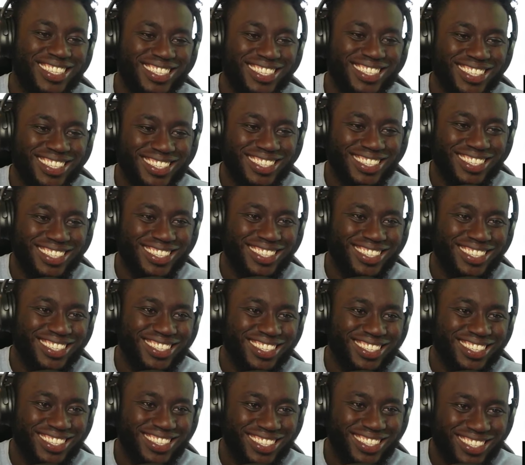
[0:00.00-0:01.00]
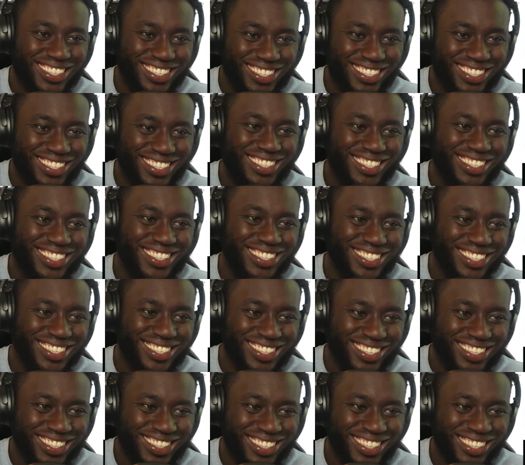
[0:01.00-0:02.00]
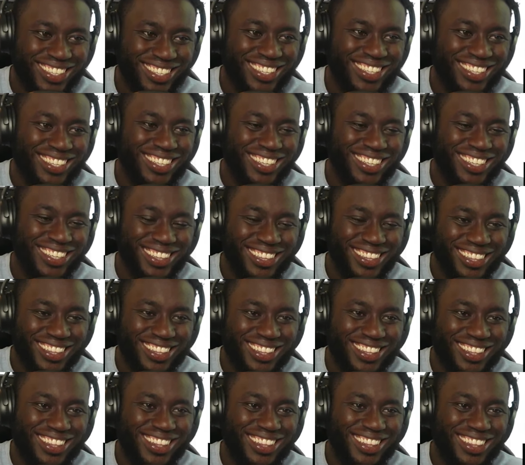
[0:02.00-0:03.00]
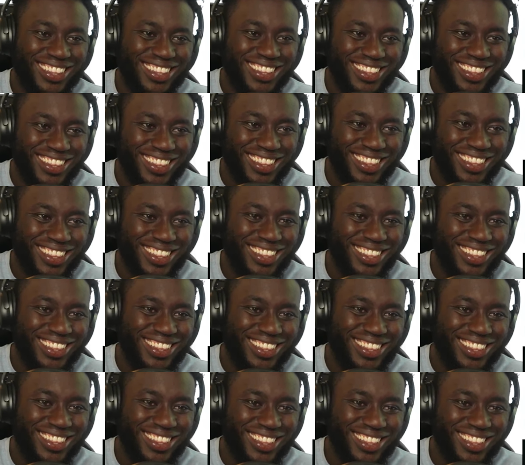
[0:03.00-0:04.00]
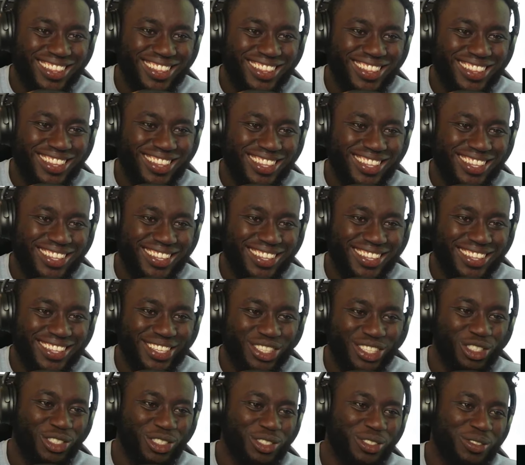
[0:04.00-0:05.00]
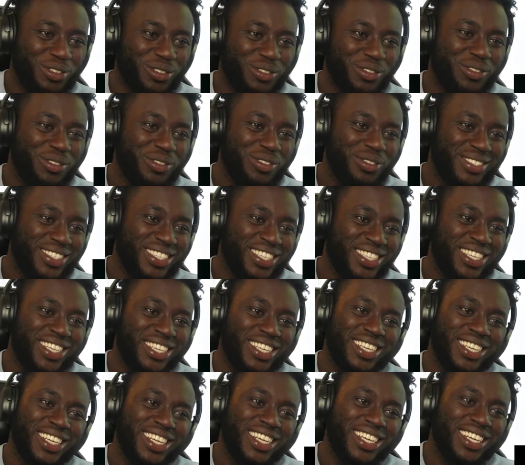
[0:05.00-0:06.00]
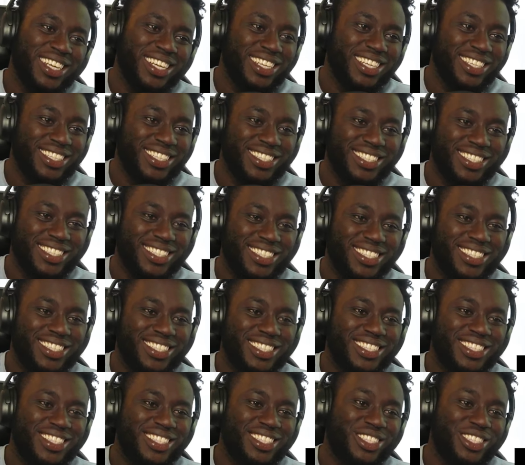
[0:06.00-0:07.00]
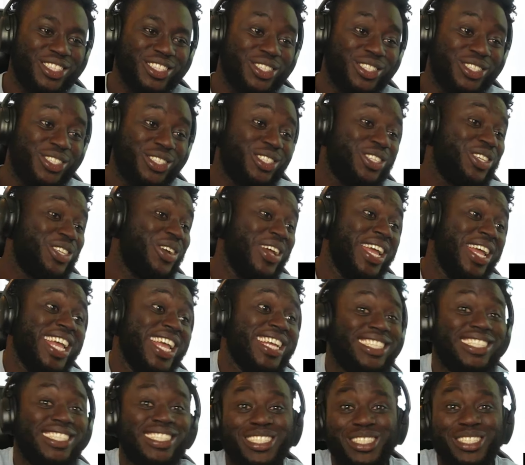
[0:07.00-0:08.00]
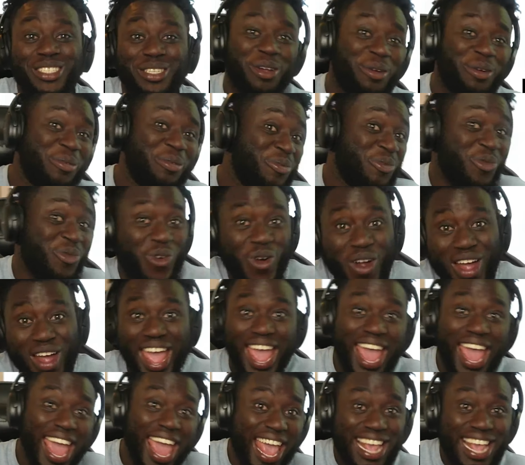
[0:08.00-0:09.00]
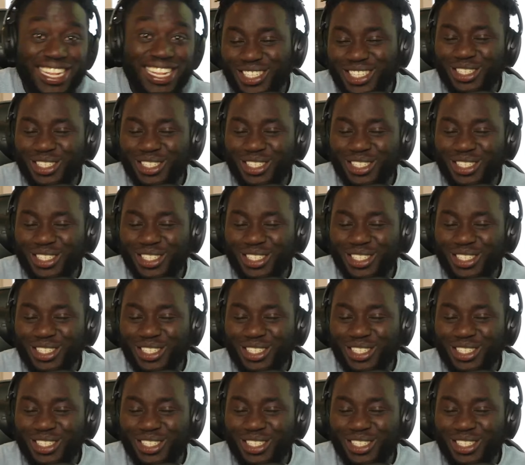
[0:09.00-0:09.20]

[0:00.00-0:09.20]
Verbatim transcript: me. I am so excited to talk about the foundation and to eat some wings. So eat some wings.